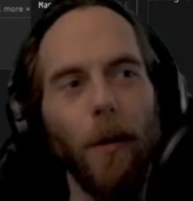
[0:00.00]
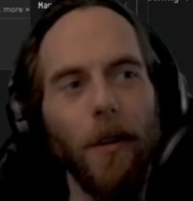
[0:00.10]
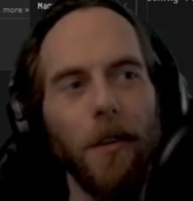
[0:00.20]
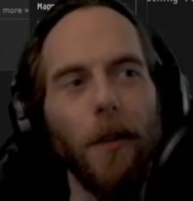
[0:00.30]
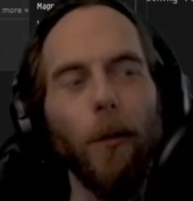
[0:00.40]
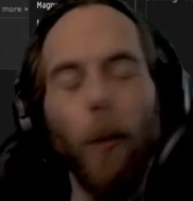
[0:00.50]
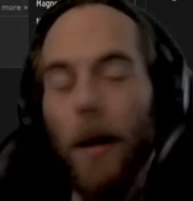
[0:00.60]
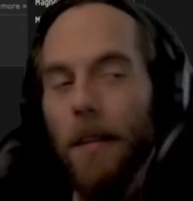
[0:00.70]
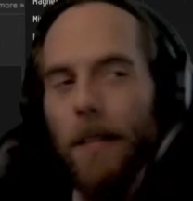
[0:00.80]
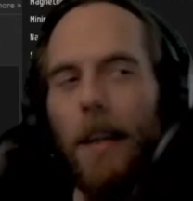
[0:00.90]
It's only
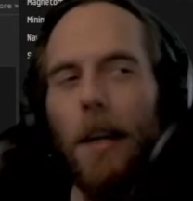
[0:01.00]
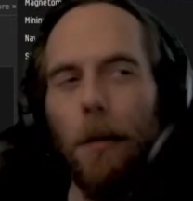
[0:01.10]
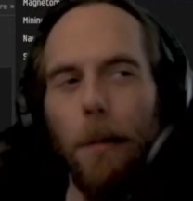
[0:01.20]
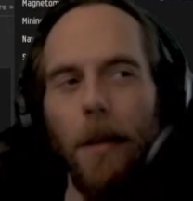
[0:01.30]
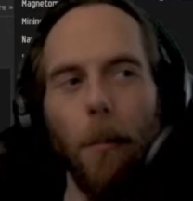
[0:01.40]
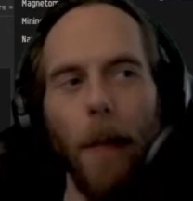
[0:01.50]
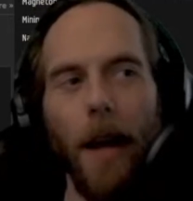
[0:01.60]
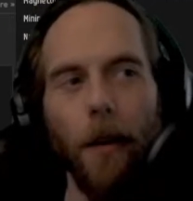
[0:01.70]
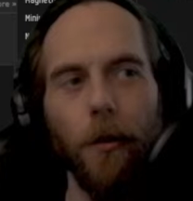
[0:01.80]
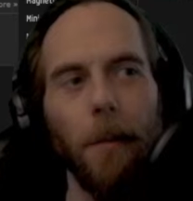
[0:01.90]
twice the EHP of a
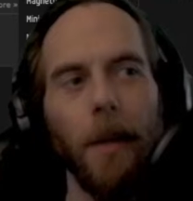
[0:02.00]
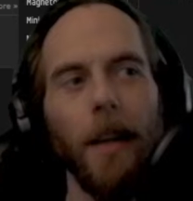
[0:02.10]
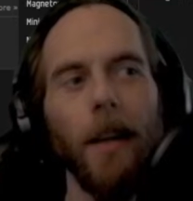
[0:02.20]
battleship.